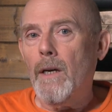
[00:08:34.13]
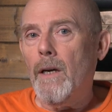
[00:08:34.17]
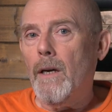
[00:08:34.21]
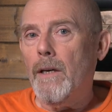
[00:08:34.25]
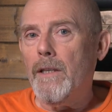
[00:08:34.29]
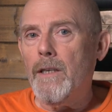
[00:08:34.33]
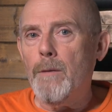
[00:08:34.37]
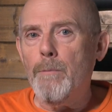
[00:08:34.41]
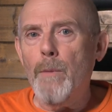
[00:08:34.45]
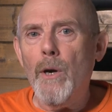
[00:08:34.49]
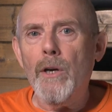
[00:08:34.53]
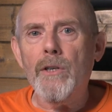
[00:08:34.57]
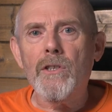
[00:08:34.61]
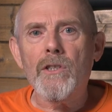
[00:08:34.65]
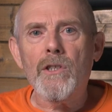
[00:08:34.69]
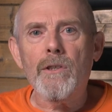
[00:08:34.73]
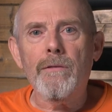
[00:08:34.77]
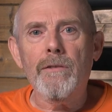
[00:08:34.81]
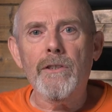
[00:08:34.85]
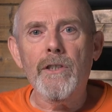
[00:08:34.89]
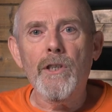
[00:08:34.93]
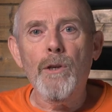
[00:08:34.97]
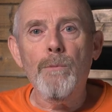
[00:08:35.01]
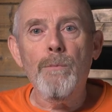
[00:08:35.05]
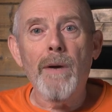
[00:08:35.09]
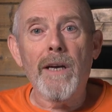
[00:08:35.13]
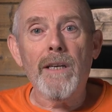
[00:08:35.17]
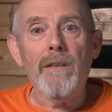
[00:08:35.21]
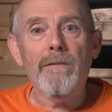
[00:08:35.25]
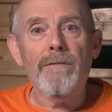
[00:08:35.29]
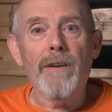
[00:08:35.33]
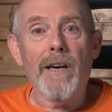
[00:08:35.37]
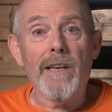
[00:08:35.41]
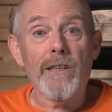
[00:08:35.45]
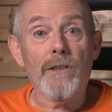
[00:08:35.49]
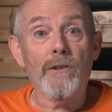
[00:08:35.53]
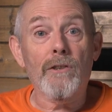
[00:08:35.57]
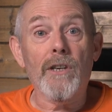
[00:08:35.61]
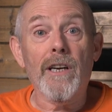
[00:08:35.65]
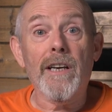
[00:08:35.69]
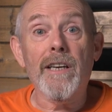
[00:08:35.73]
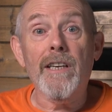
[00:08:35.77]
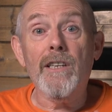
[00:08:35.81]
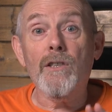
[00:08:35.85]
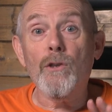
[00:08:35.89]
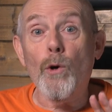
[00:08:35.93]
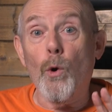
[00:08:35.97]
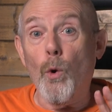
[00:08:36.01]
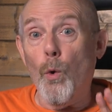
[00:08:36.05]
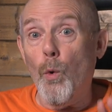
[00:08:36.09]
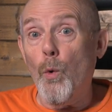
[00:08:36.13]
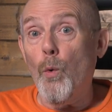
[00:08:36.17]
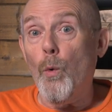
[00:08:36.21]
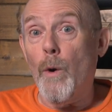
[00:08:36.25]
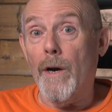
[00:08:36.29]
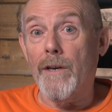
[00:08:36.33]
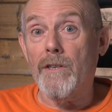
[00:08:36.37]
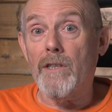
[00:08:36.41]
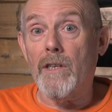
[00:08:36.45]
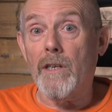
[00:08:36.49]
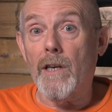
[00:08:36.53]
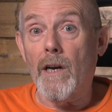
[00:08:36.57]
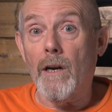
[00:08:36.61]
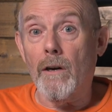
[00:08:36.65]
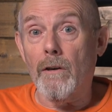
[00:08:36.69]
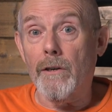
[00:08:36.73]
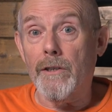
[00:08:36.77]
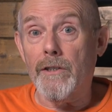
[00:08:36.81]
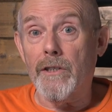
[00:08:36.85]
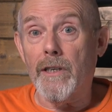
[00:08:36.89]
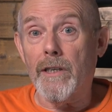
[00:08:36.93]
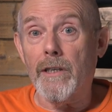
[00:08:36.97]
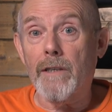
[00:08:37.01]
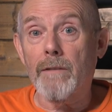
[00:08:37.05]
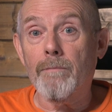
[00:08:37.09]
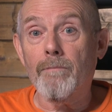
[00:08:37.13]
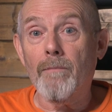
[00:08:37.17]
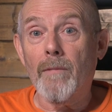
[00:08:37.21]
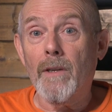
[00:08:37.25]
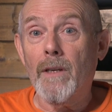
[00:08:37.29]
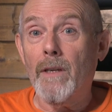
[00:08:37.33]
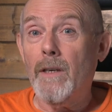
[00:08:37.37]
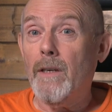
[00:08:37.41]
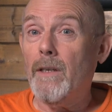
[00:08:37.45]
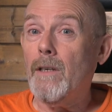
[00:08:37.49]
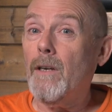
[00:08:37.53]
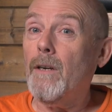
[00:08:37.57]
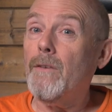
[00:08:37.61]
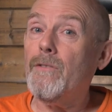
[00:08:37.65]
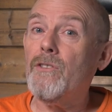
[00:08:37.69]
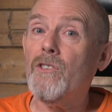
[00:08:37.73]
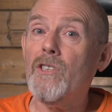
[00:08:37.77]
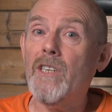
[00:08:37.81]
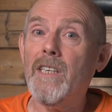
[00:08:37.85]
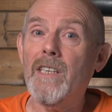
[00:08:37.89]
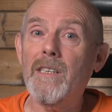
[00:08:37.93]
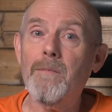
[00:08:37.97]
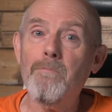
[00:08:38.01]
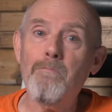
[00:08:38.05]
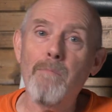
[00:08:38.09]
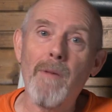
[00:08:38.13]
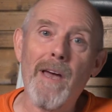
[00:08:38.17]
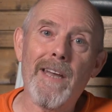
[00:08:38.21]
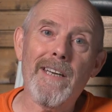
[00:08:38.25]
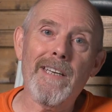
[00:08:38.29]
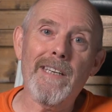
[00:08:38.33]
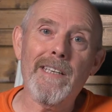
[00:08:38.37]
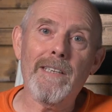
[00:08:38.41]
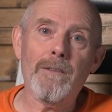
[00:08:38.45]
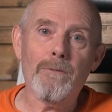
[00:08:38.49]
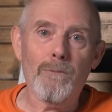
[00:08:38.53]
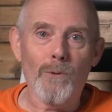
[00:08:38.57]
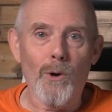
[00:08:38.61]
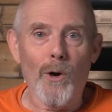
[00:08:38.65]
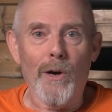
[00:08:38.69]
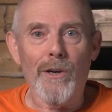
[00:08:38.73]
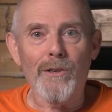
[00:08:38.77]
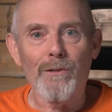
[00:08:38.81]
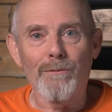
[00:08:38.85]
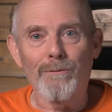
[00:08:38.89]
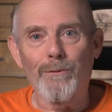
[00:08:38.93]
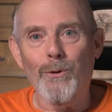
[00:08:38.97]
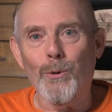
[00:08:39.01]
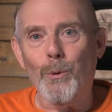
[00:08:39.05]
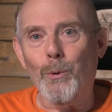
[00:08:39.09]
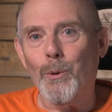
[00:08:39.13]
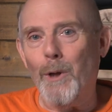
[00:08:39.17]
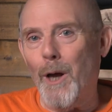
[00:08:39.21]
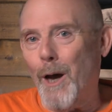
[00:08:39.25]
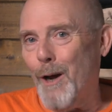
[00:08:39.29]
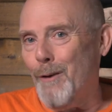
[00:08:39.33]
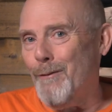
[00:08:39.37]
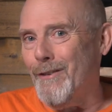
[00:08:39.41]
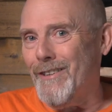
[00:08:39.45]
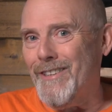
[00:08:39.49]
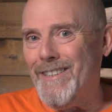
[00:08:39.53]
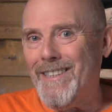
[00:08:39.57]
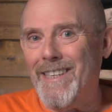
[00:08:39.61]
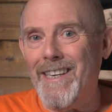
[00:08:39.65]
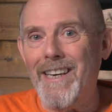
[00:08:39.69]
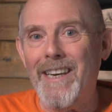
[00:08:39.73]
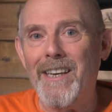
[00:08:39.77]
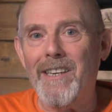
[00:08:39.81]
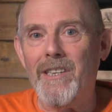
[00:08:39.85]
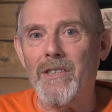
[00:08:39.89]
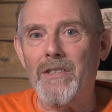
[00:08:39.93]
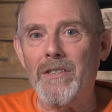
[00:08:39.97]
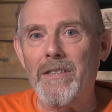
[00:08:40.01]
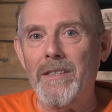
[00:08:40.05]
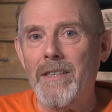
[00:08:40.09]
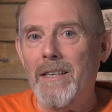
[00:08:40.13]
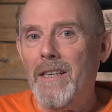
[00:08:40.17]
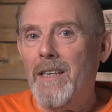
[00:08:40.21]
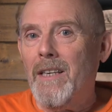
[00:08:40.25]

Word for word: And the emergence of a new manufacturer is always encouraging, and I've seen many rise and fall over the years.